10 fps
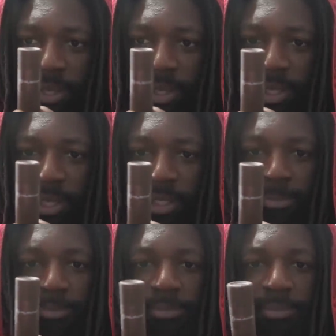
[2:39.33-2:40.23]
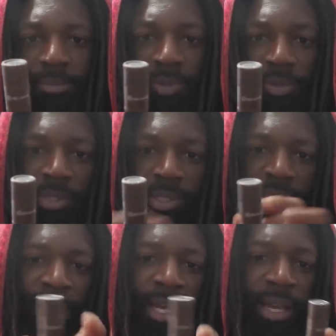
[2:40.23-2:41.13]

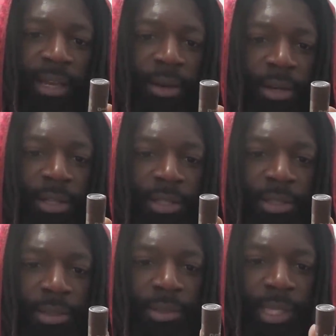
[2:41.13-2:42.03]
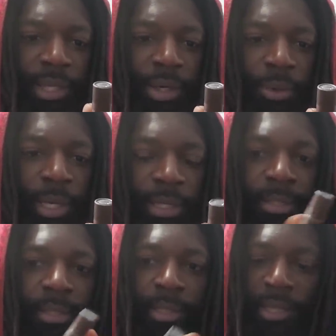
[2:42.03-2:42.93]
IR2
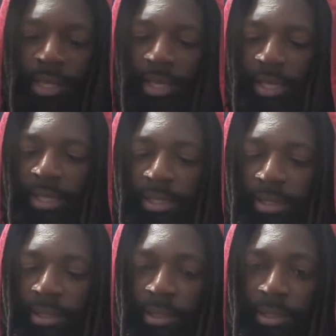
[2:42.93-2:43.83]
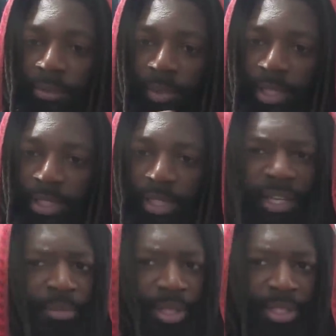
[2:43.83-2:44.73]
EOS. And it's a little basically
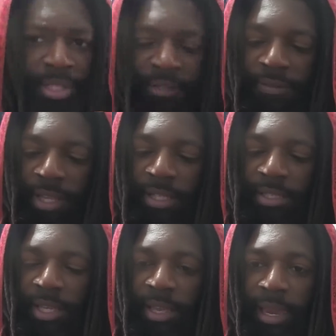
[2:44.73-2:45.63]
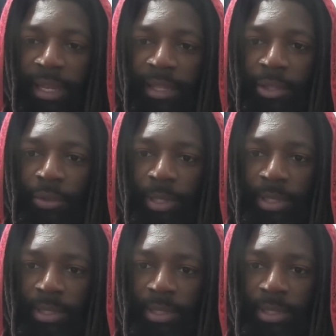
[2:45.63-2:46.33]
like emergency flashlight, 80 lumens.